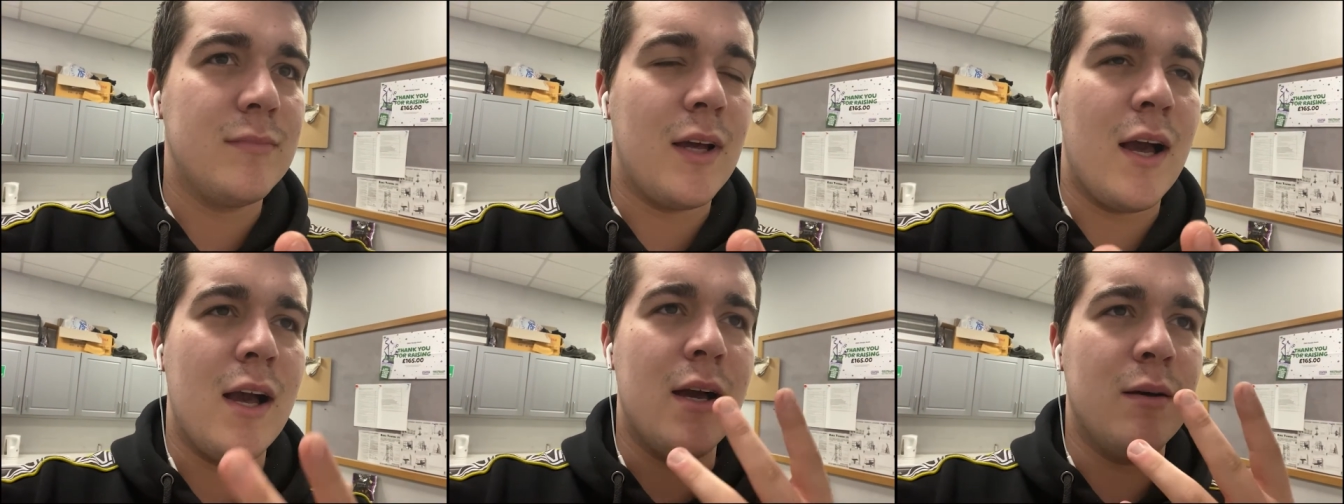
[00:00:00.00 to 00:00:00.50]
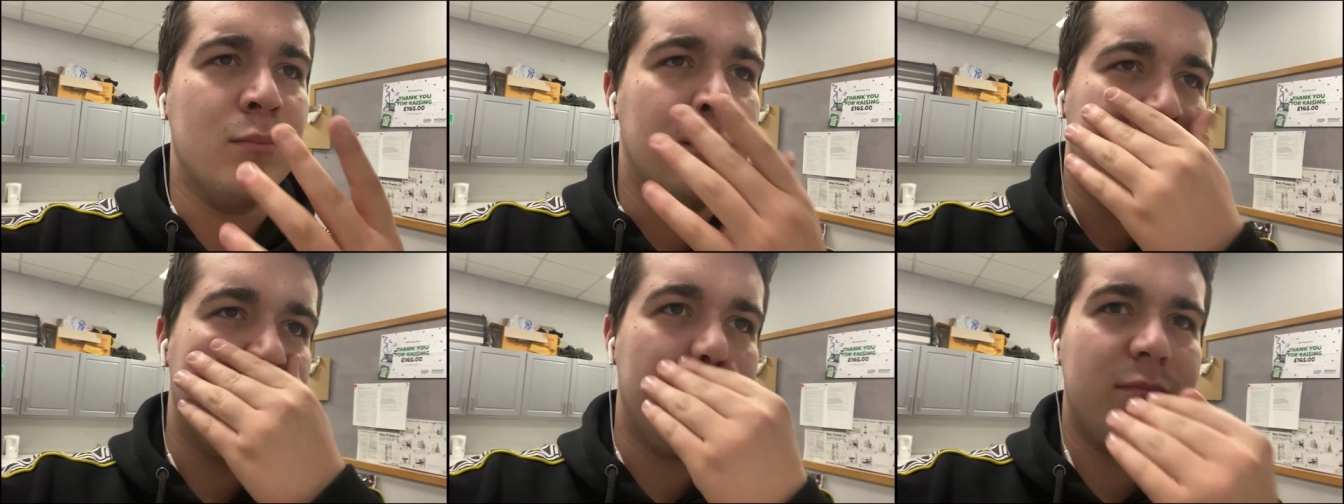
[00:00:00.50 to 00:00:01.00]

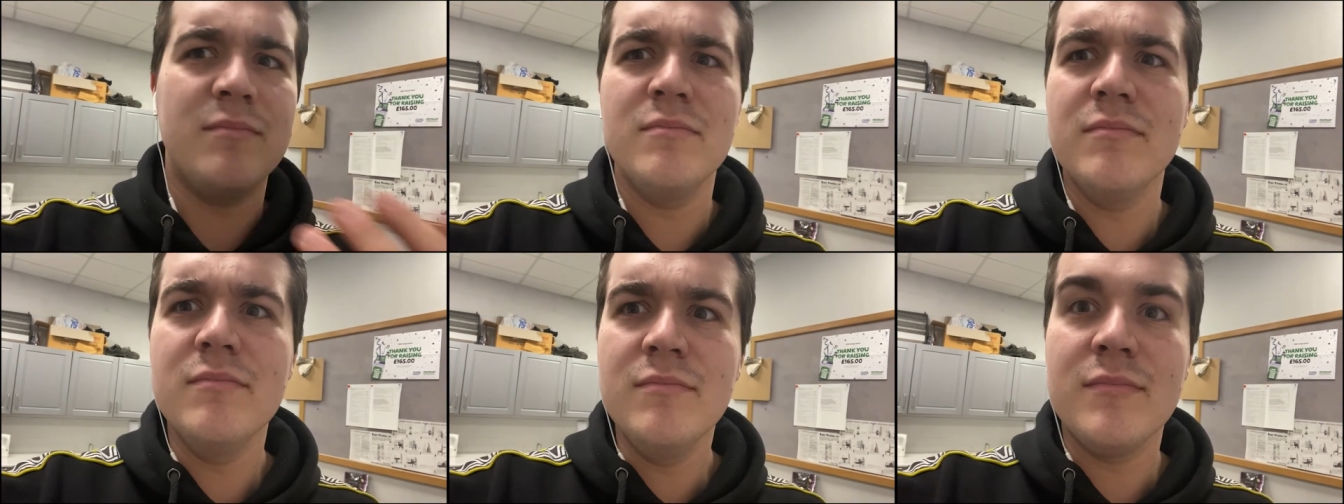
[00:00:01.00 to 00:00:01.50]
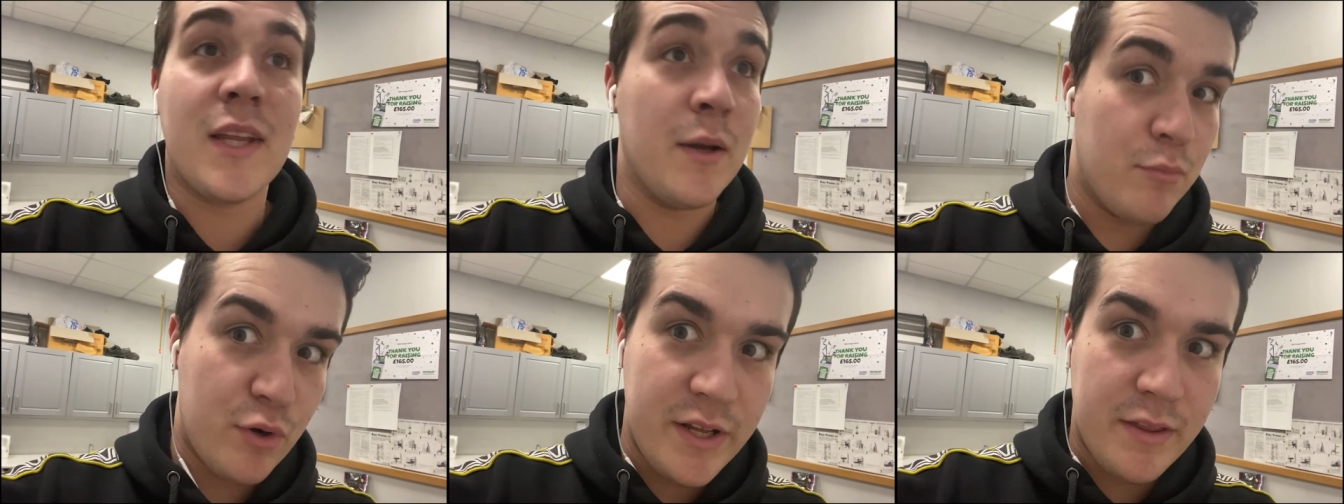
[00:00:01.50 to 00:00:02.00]
Can
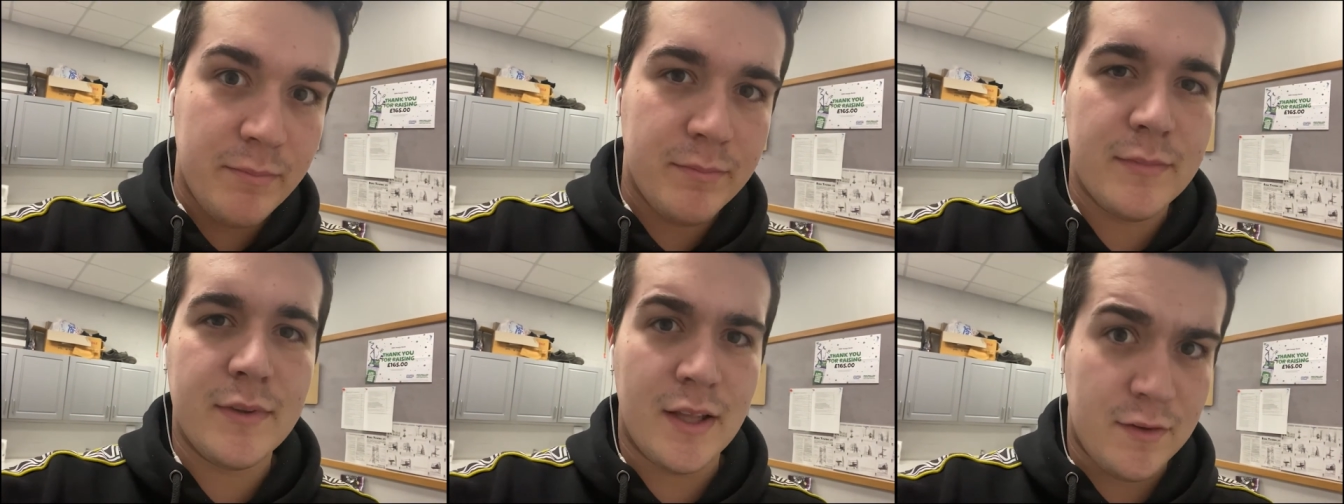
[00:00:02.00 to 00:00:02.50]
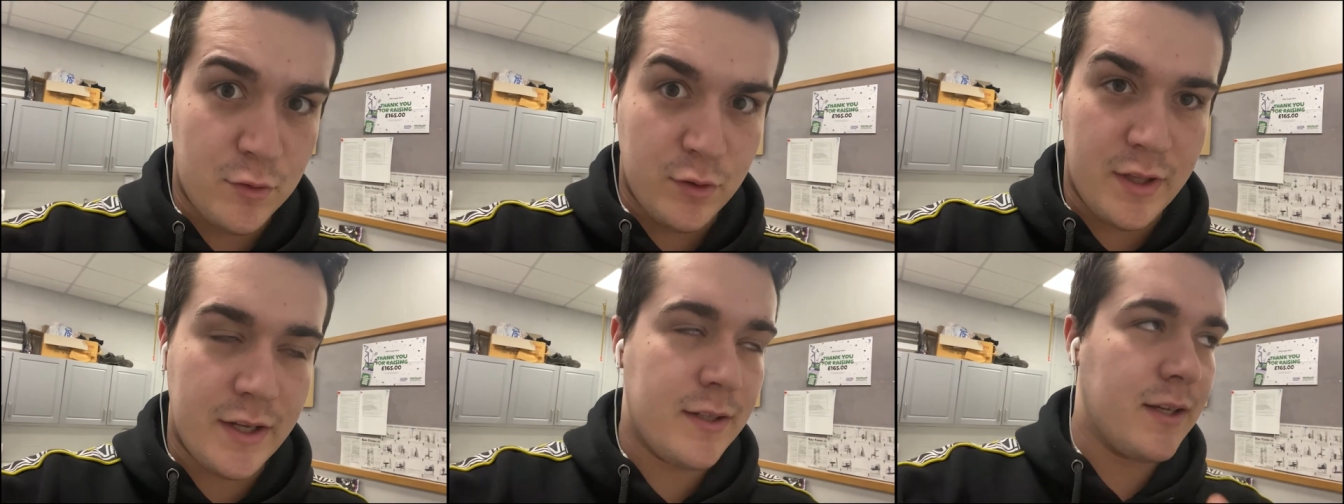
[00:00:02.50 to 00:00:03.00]
breathe. That's a
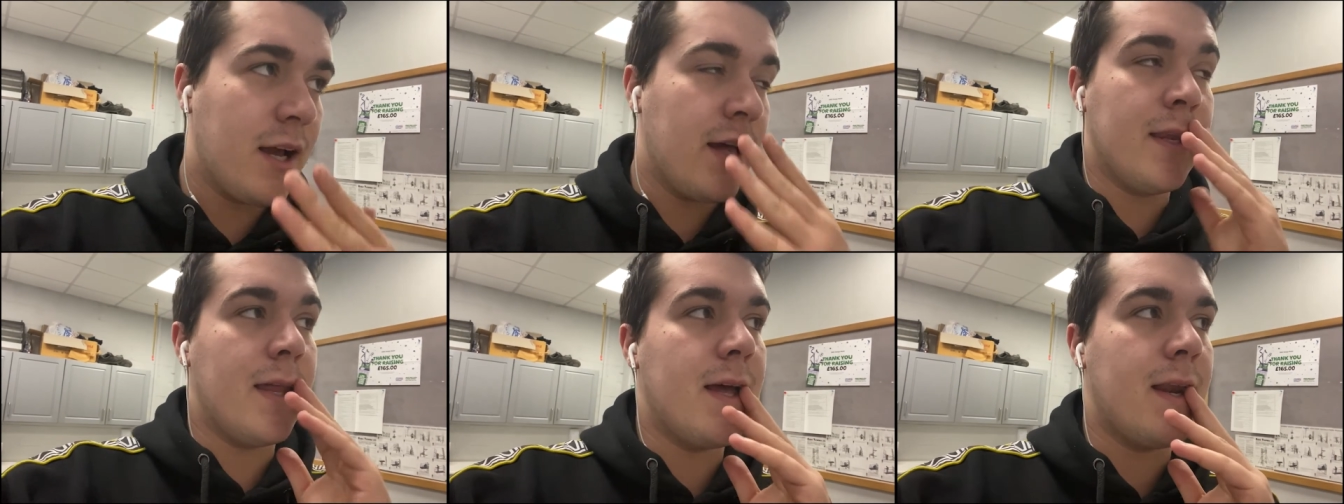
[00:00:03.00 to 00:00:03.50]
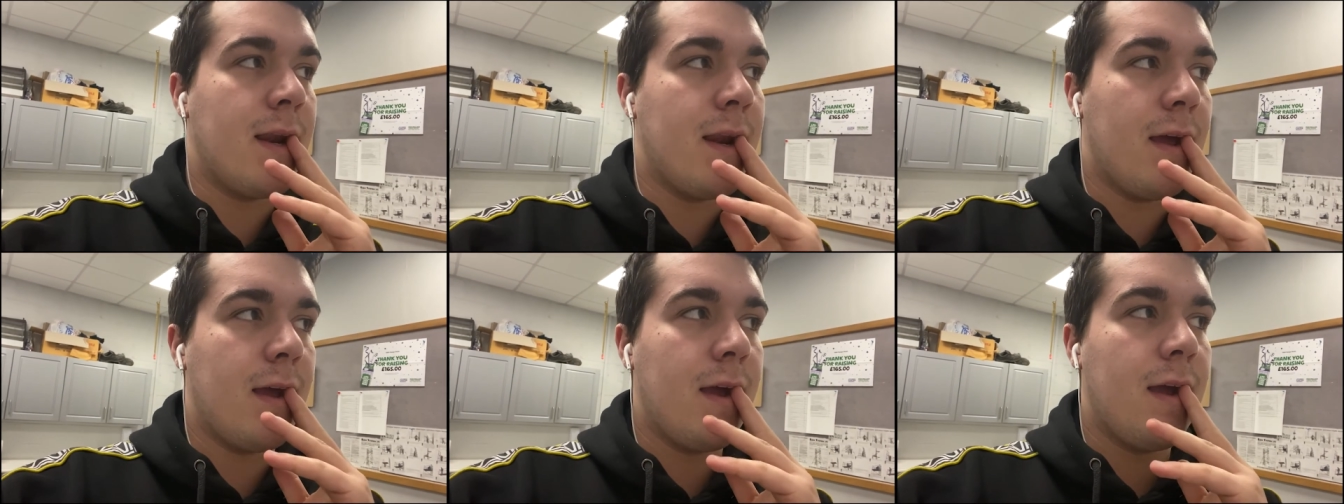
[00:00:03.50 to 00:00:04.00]
good thing. And then
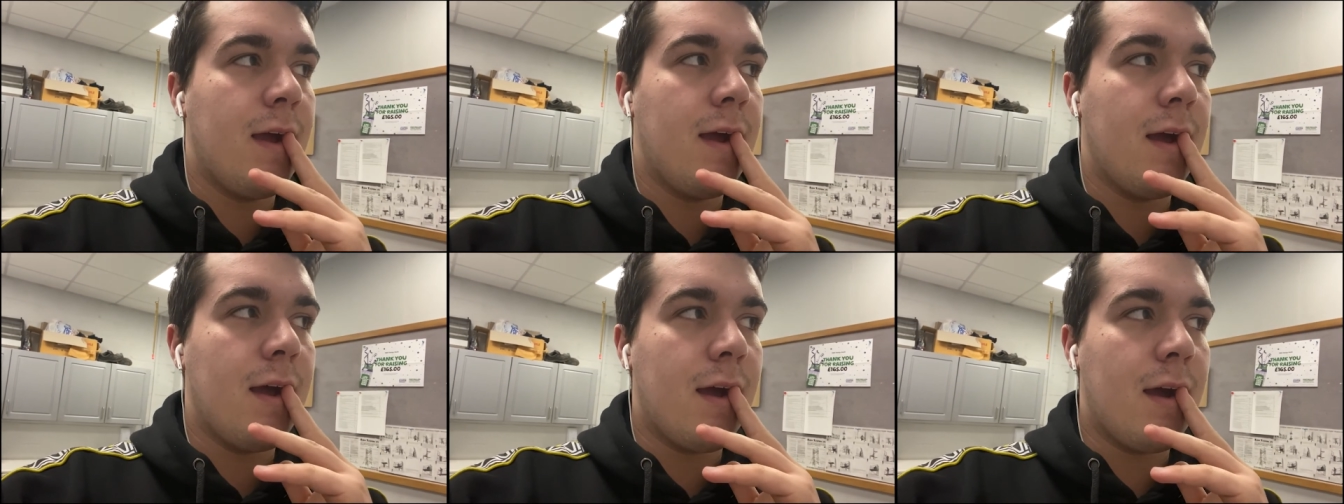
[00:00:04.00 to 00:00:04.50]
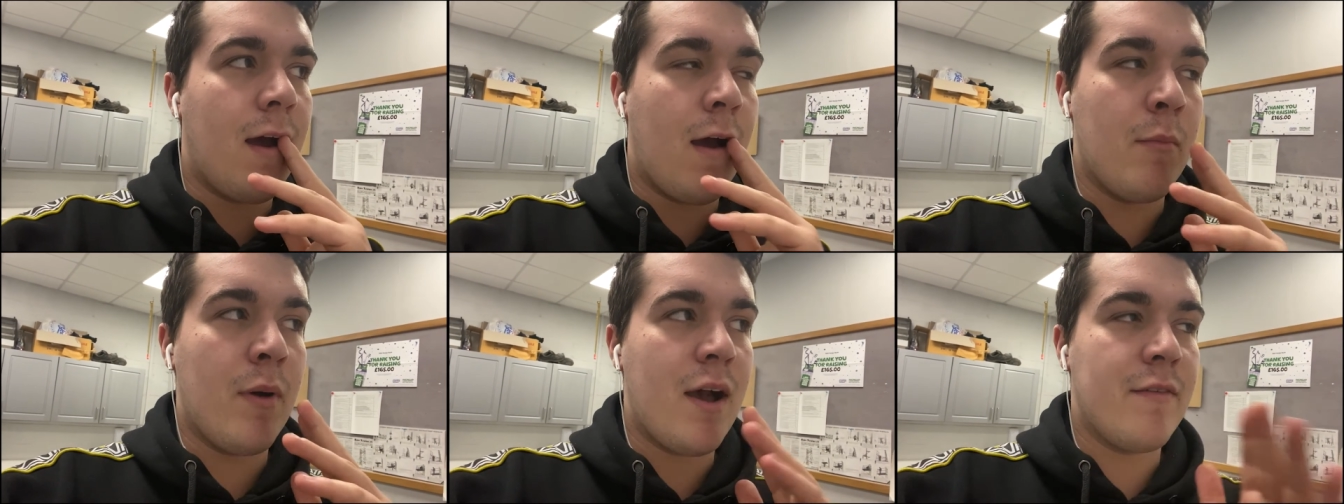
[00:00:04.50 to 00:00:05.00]

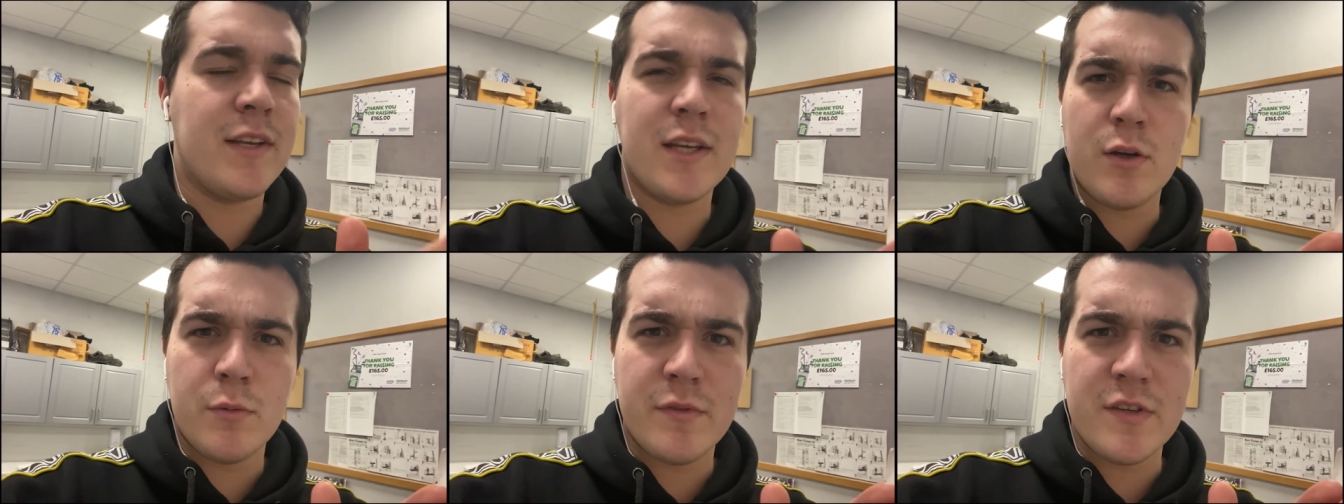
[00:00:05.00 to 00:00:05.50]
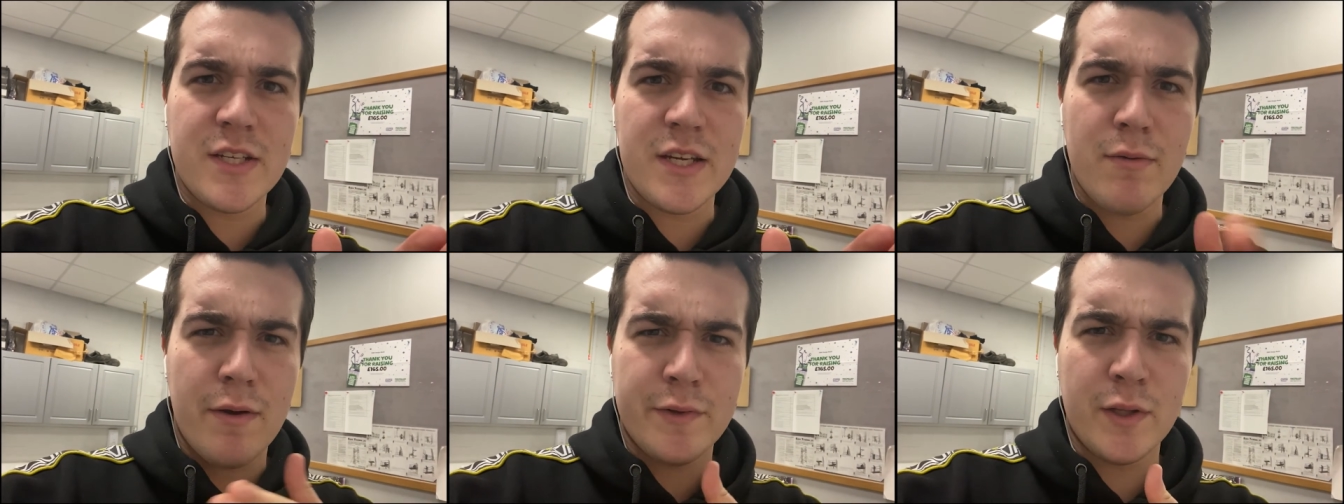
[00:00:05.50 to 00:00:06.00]
I'm having cups of tea
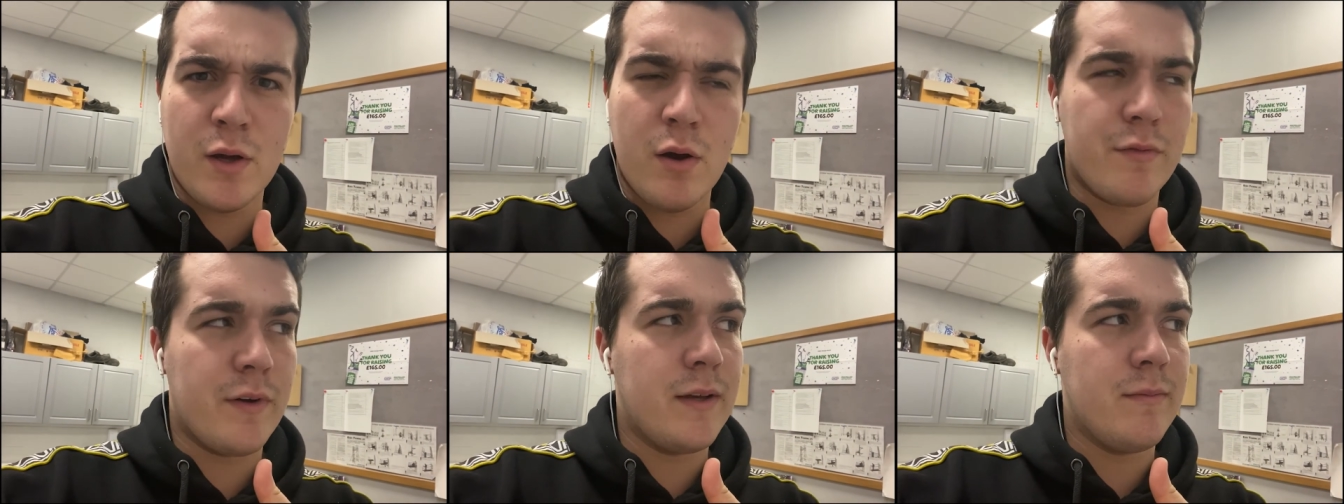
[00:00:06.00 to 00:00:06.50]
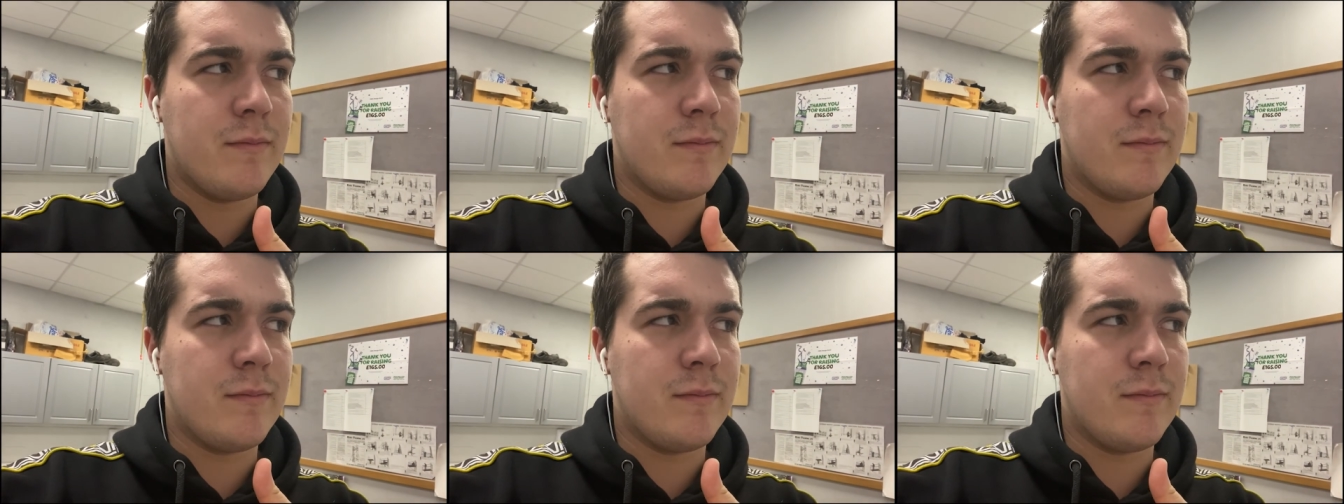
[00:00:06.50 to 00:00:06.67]
rather than coffee.